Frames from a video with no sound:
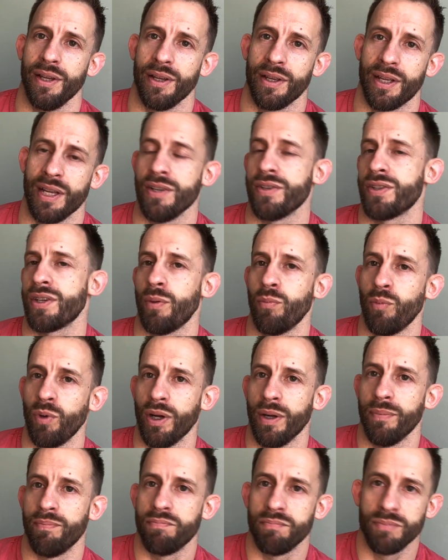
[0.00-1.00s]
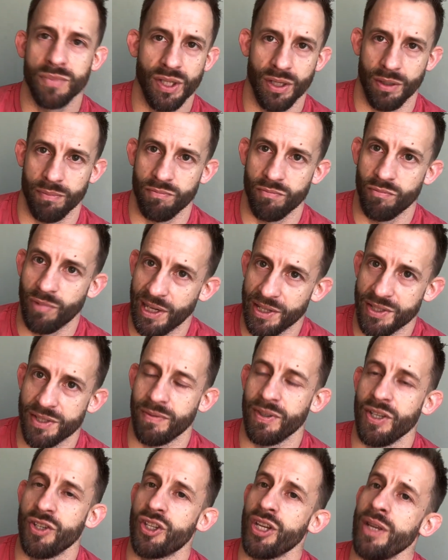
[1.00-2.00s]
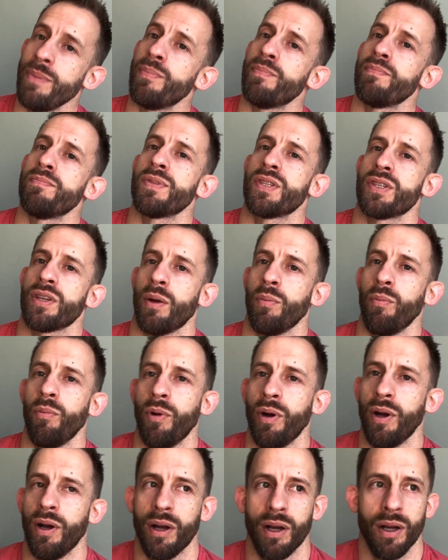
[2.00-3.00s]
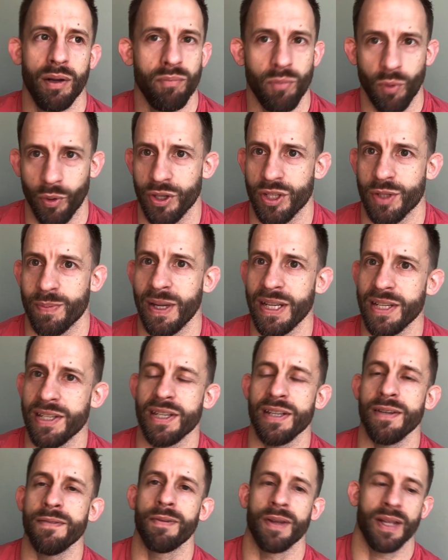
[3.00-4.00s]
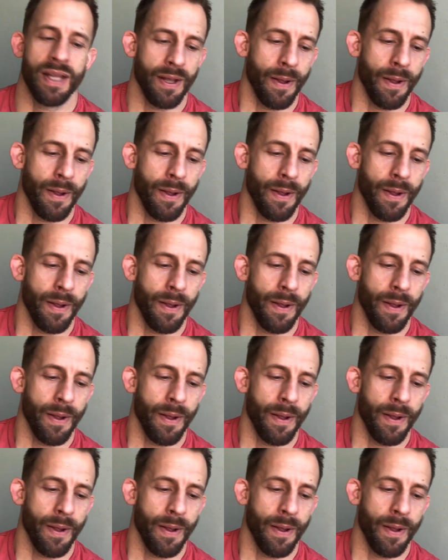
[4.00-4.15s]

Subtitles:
Okay, some were, you know, relatively cheap, some were more expensive.